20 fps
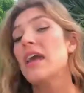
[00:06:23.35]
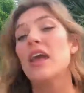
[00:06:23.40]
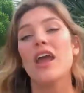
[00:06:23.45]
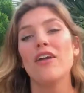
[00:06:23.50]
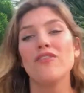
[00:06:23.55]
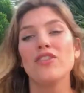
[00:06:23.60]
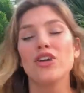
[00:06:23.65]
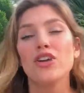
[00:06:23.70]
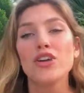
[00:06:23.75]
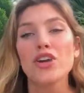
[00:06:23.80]

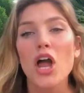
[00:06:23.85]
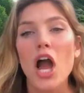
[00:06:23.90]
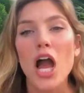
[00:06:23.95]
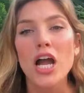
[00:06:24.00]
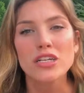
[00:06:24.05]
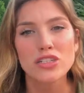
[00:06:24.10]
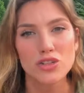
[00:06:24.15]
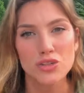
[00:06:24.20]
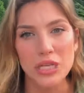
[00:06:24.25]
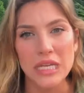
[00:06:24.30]
If you're
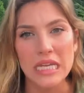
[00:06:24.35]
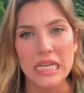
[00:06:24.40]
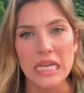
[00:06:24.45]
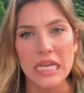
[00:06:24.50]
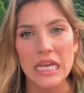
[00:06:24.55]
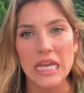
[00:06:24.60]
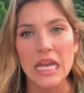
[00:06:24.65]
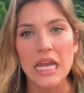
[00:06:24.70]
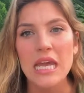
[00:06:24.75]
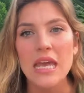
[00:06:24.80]
not
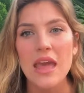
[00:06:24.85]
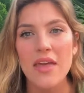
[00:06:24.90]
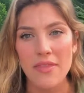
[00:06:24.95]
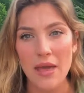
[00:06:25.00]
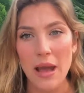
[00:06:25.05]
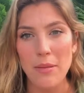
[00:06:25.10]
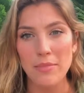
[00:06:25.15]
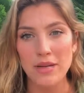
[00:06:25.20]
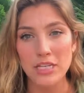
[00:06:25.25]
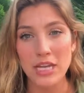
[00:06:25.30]
drinking
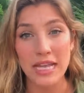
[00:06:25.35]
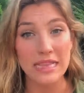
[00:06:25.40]
that much,